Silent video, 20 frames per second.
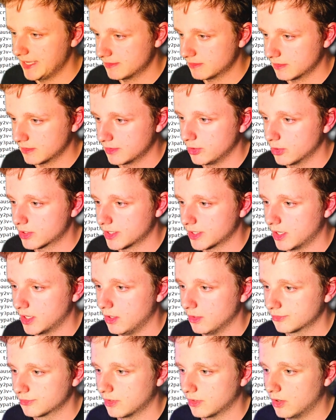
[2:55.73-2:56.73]
You can
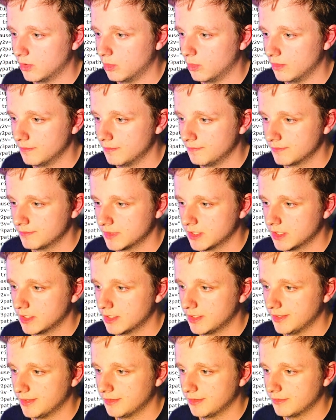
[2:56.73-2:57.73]
also
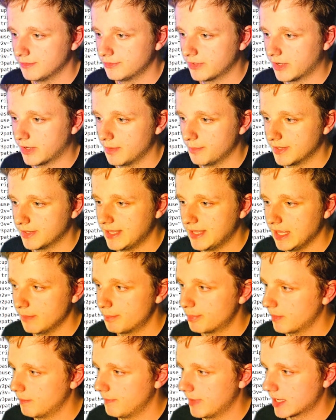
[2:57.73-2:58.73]
type gib
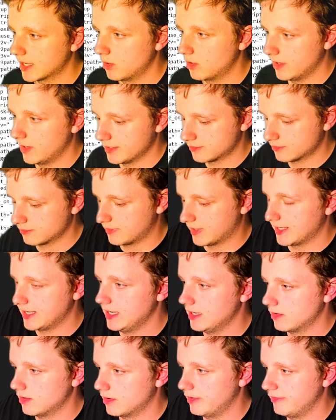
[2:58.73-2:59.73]
right
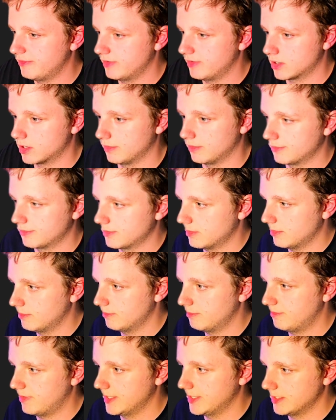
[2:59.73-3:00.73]
here if you can't
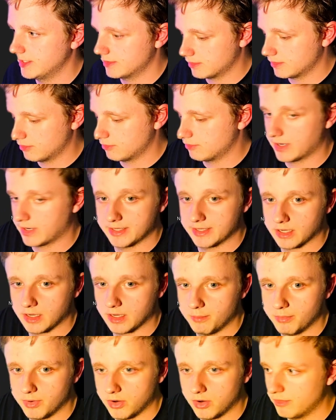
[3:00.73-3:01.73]
find it right
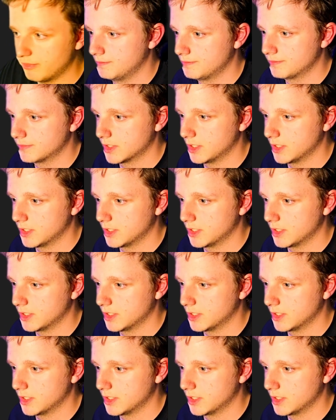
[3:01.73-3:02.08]
above.